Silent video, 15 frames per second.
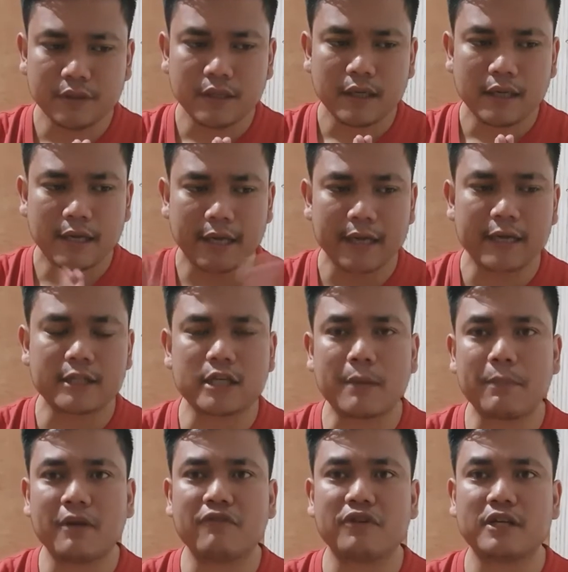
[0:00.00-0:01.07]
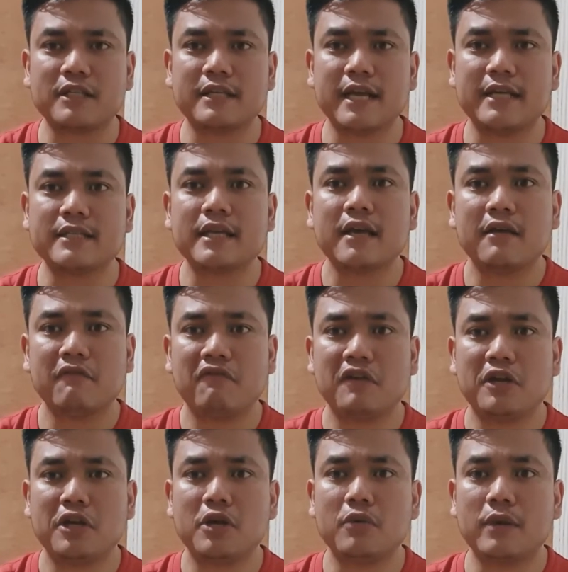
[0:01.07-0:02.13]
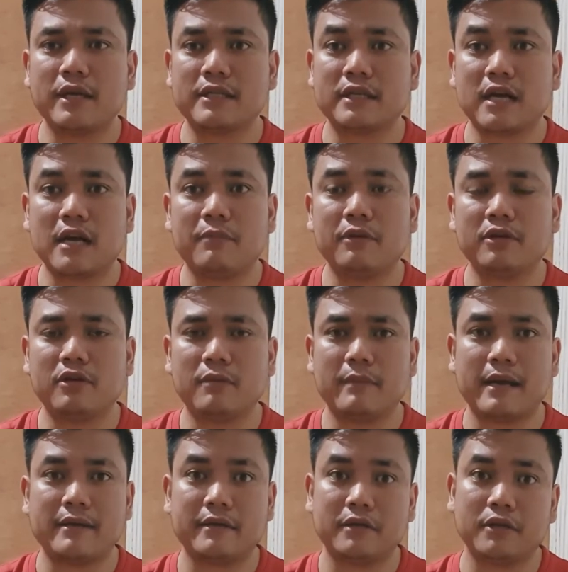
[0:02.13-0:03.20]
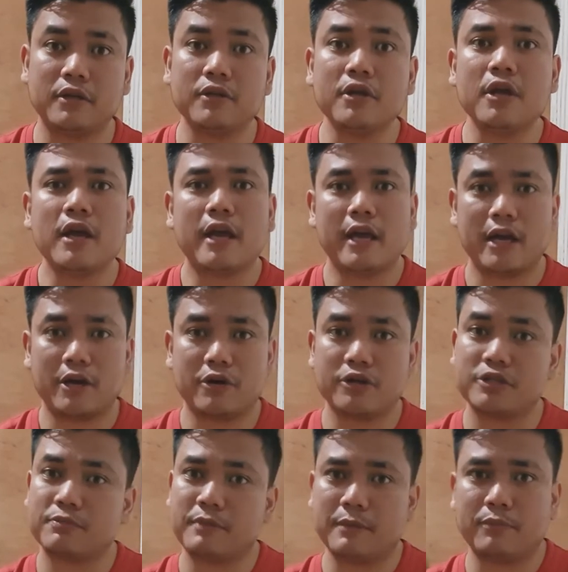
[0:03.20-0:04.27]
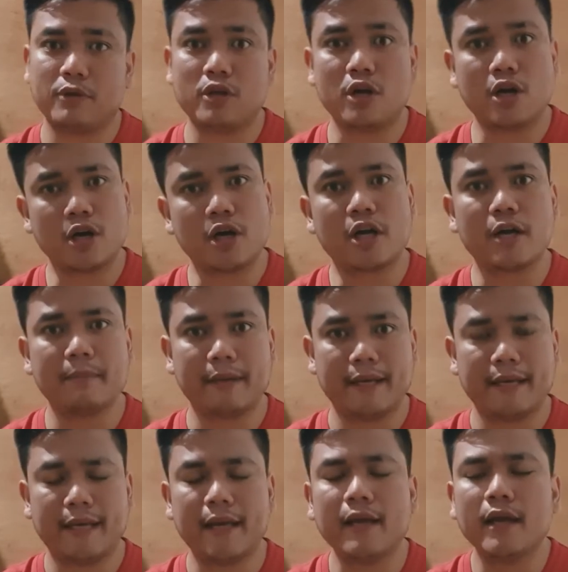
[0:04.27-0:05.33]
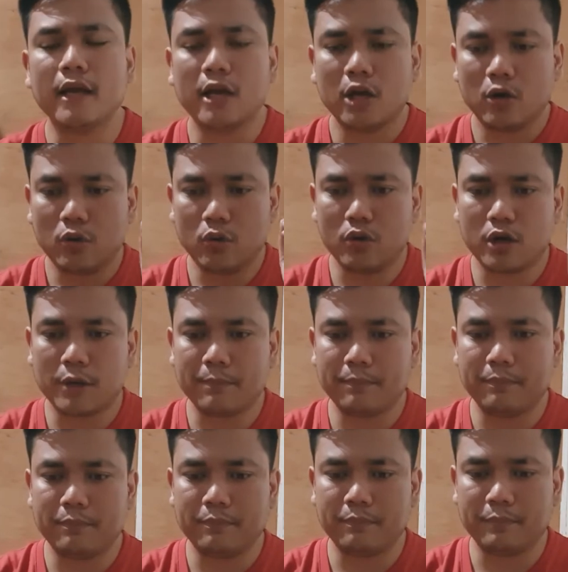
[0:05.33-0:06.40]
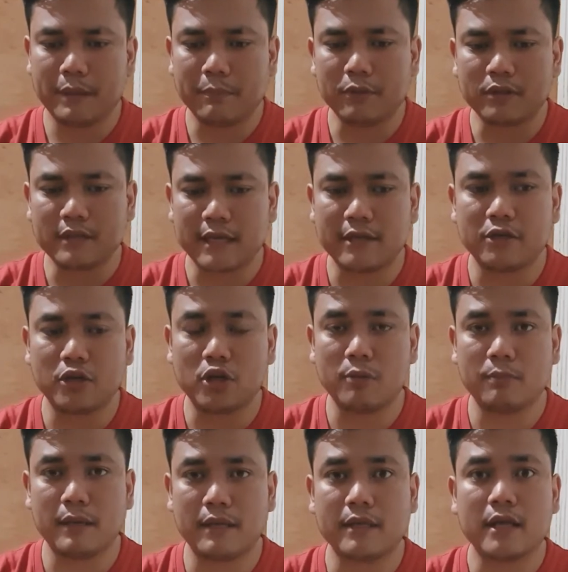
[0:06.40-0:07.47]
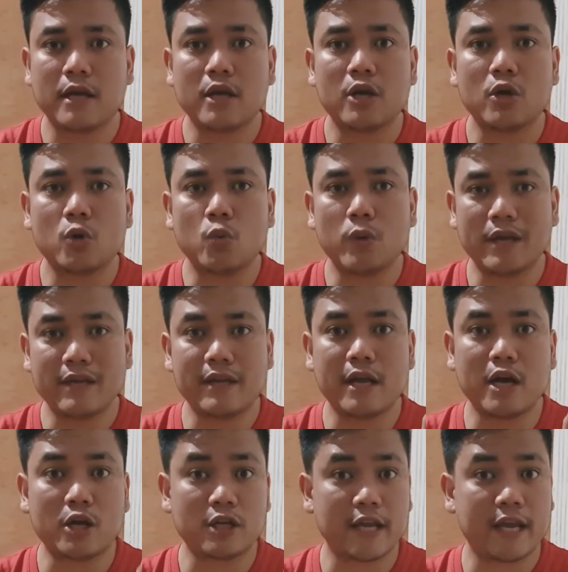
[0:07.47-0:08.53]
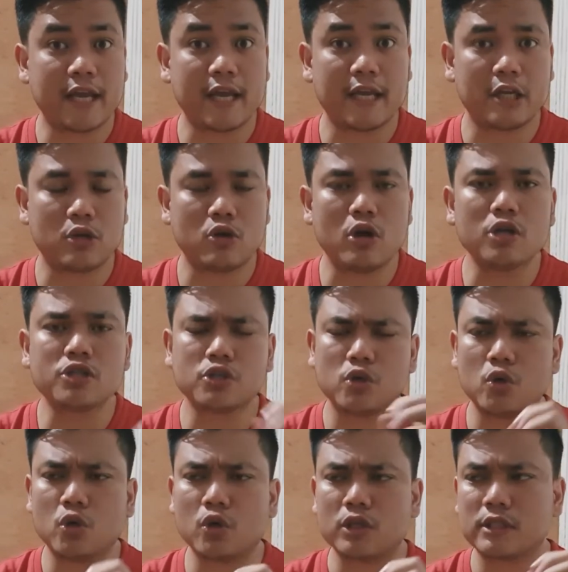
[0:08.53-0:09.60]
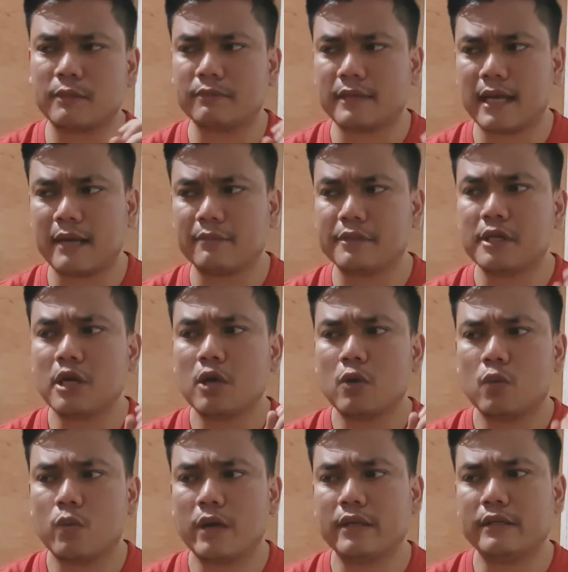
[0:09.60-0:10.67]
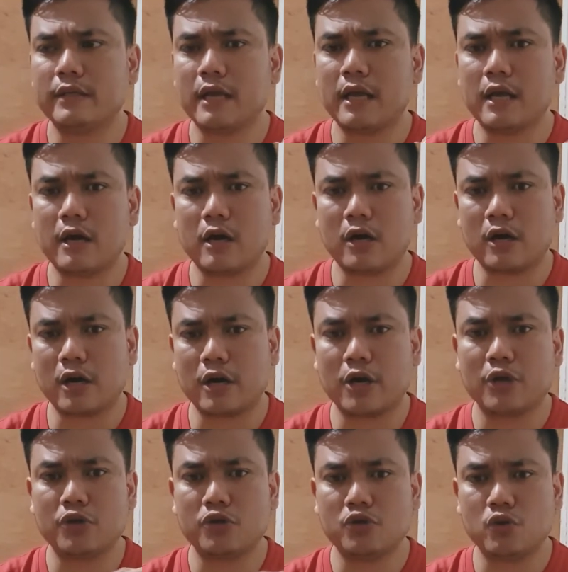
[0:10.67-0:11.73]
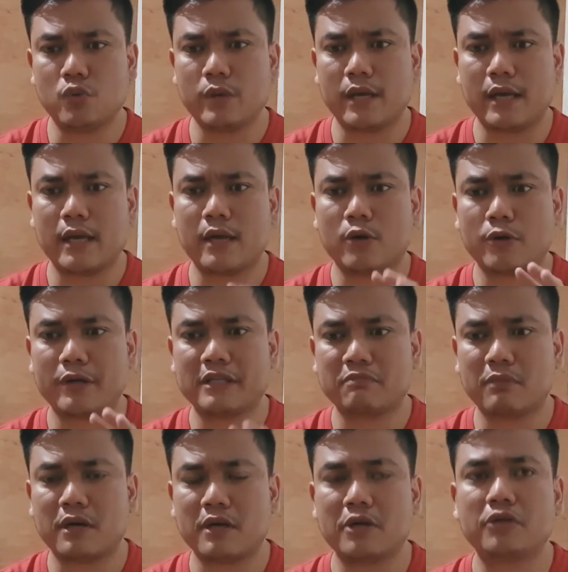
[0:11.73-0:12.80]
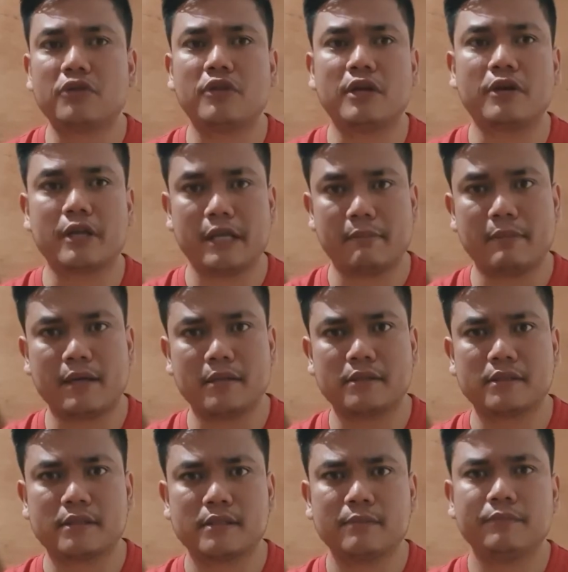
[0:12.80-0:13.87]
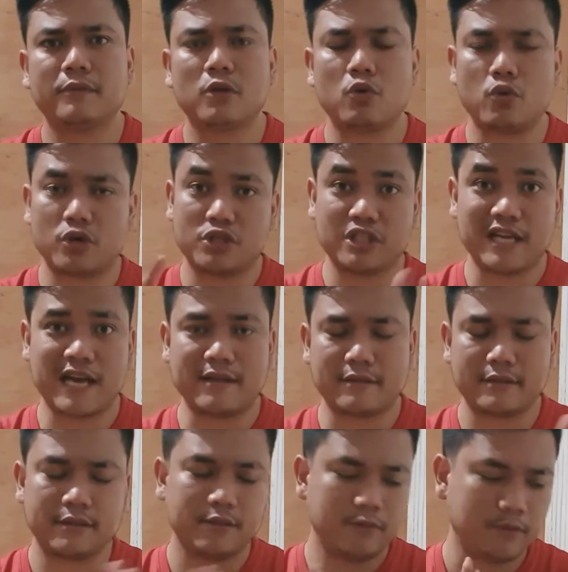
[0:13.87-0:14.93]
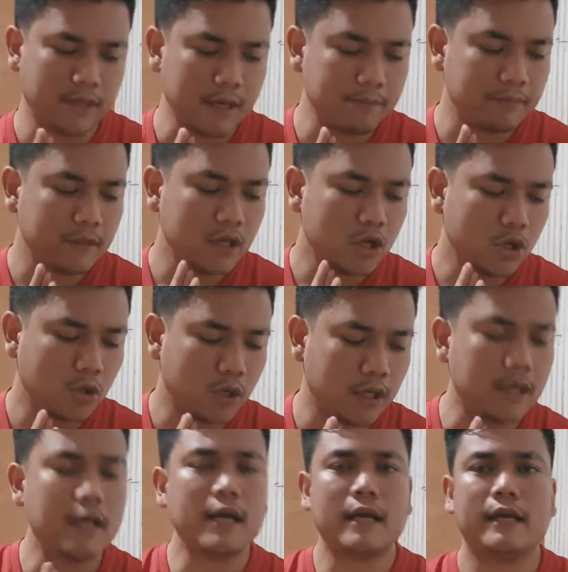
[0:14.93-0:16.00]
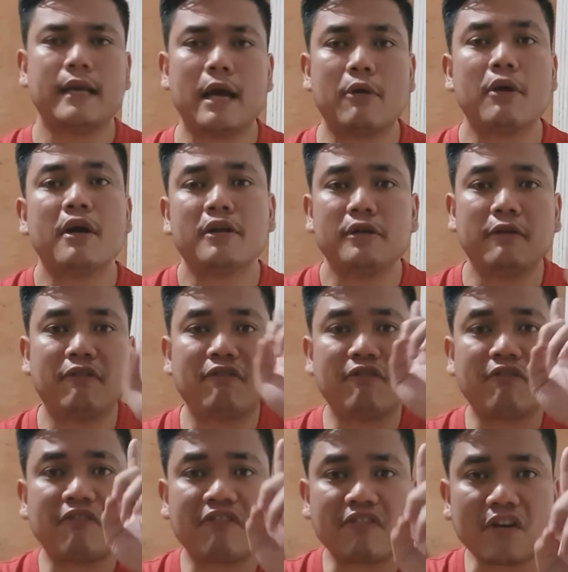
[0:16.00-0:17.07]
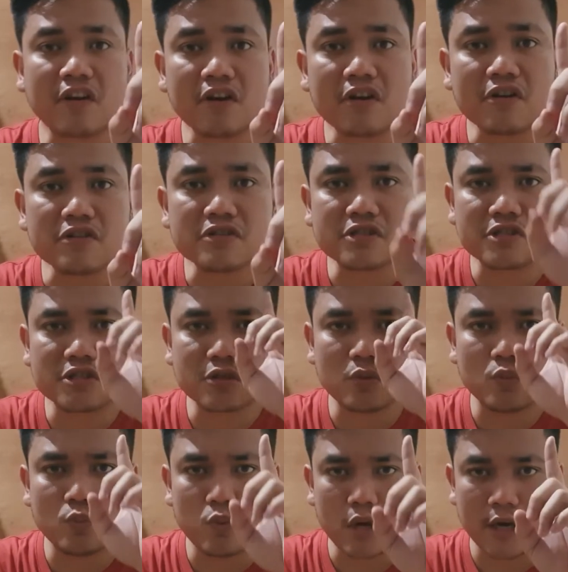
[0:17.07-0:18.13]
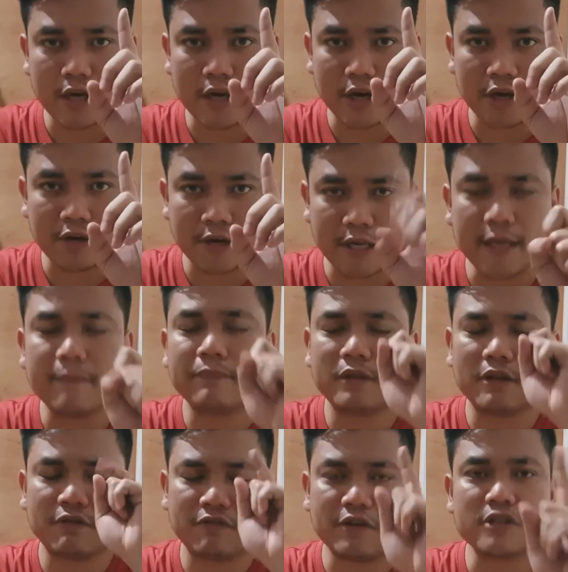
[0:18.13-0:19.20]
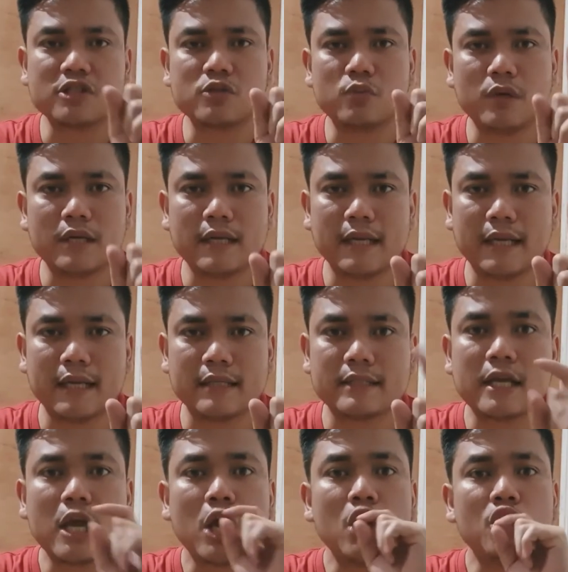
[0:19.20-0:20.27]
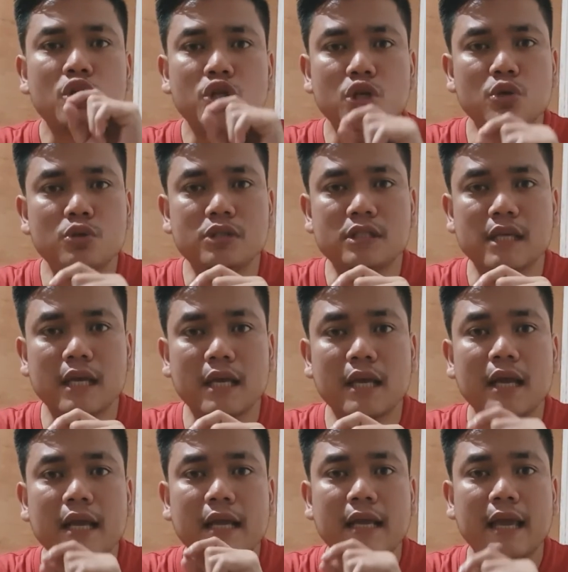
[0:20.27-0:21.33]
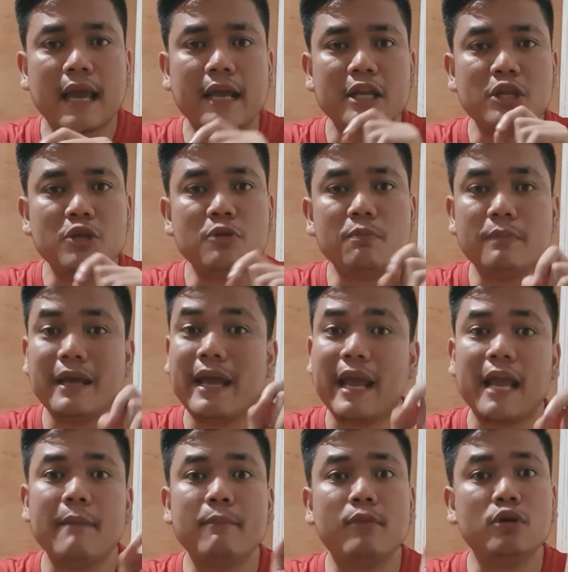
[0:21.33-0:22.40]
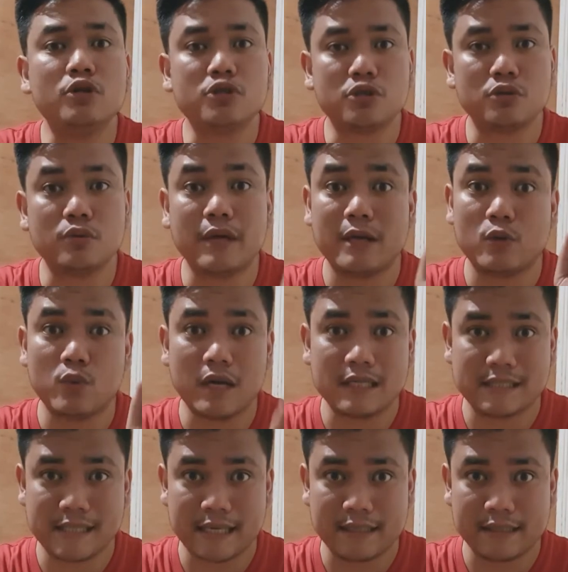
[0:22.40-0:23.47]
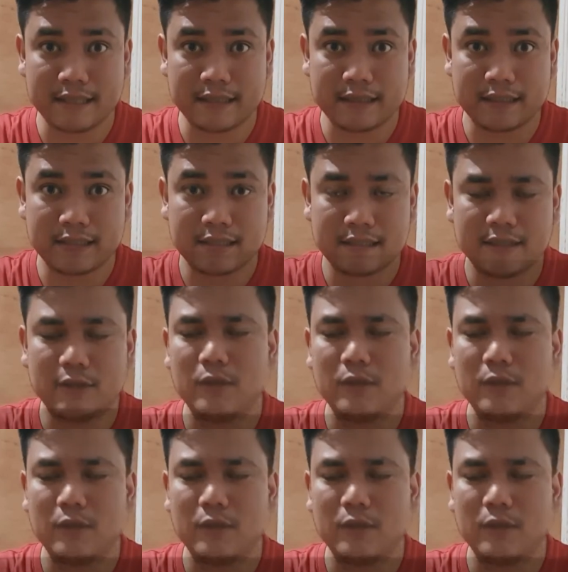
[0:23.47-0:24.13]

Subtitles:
again, the topic for today's video is common grammatical errors people are committing, or people tend to commit when they are taking in calls, or sometimes when they are doing or responding to their emails or chat. Okay, good. Now, the first one, are you ready? The first one is using can you be able to in one sentence.